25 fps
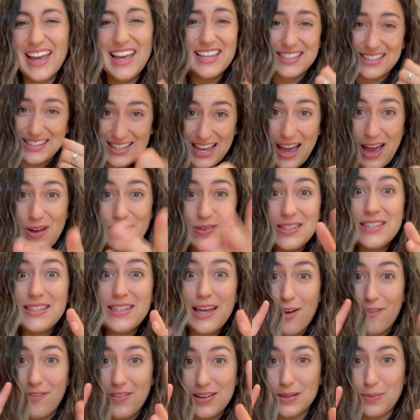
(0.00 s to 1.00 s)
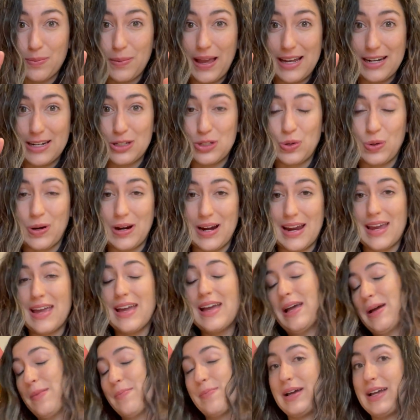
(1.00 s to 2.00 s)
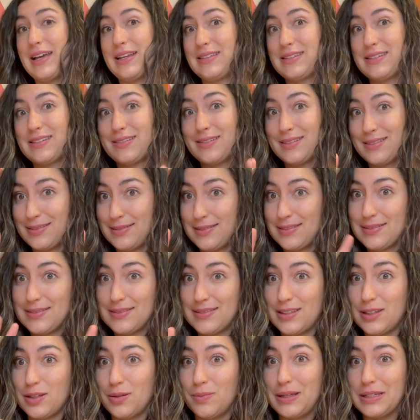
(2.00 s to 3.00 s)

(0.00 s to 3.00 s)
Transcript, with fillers: Sounds self-explanatory, but You'd be